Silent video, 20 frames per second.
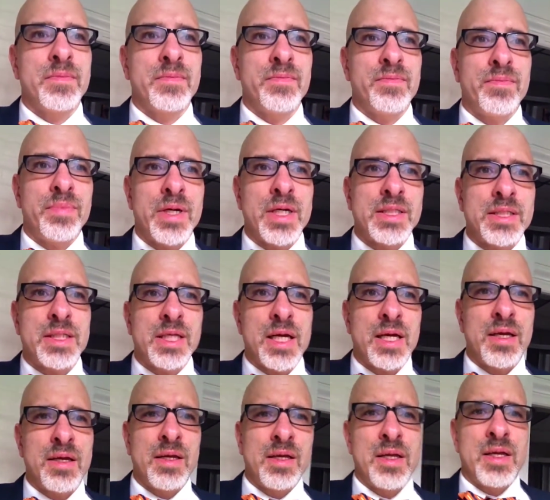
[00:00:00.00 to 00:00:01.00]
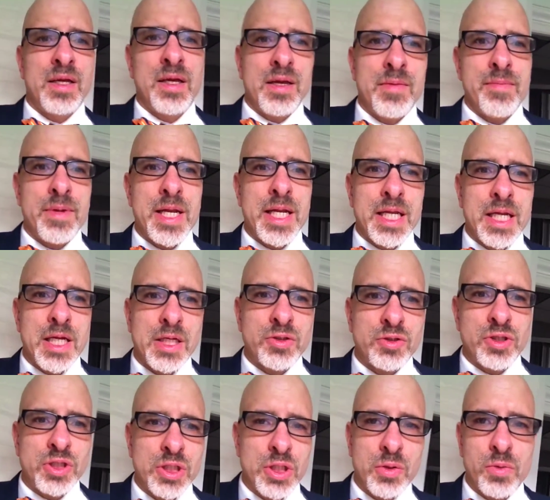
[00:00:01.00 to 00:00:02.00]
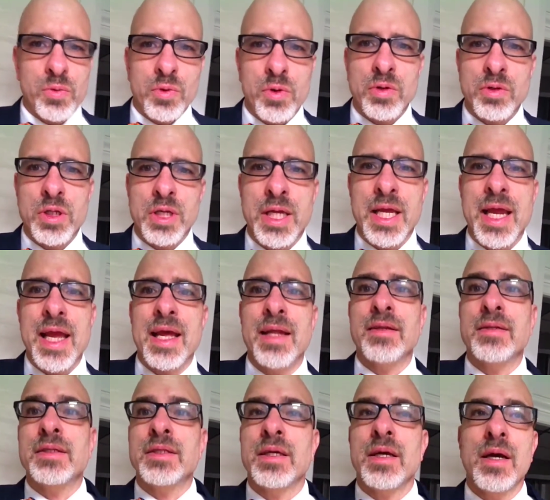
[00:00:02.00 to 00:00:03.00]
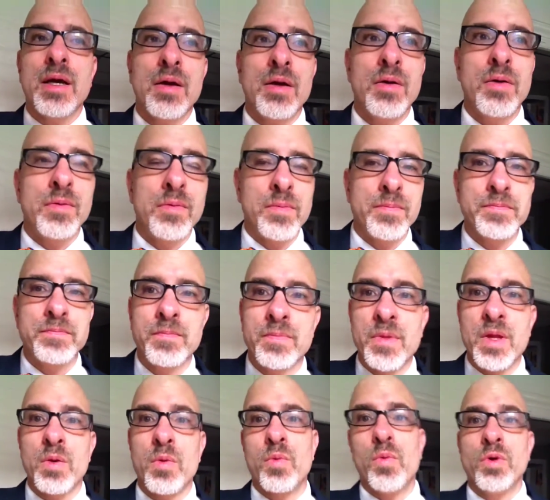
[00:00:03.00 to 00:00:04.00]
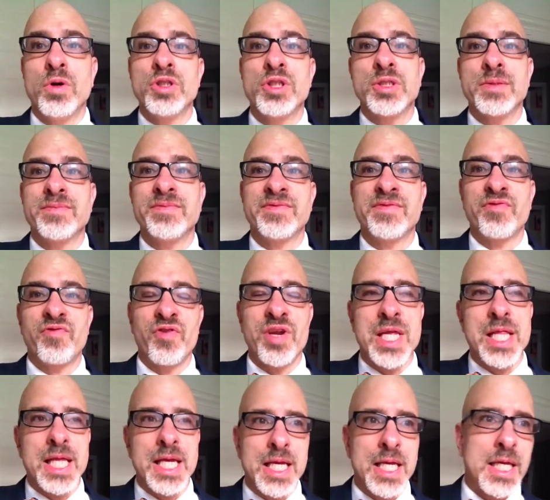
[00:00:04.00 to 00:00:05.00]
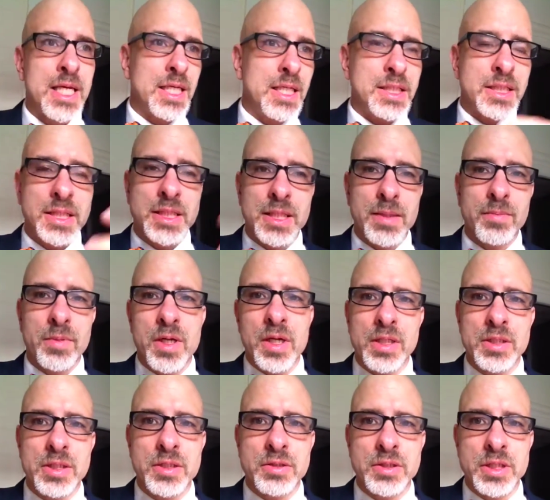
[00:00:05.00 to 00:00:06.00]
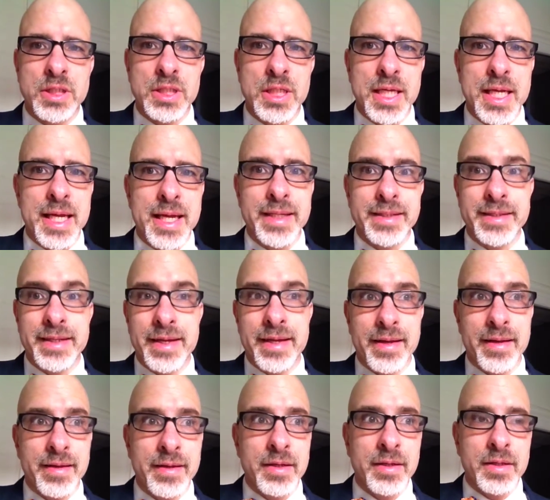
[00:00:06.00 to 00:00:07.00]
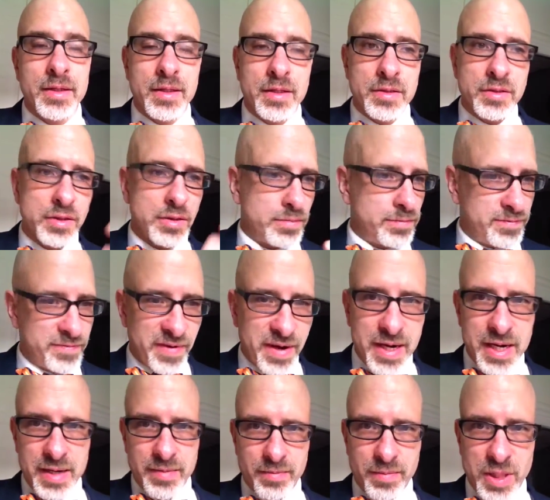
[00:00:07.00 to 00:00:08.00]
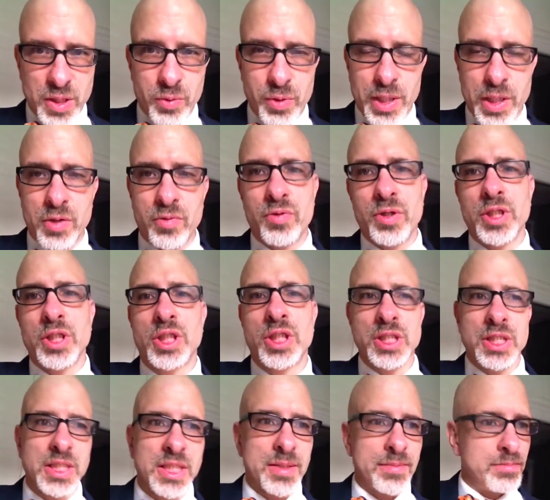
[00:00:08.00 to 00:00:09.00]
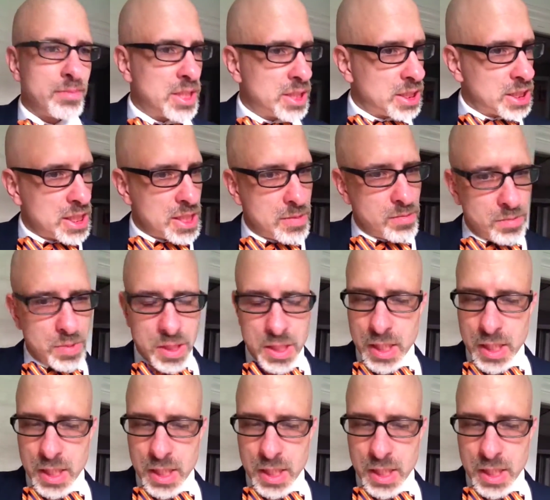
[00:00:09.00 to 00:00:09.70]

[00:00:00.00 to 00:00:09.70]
But in many countries in the world, you can't worship freely. Some countries you can't. There's fighting between Christians and Muslims.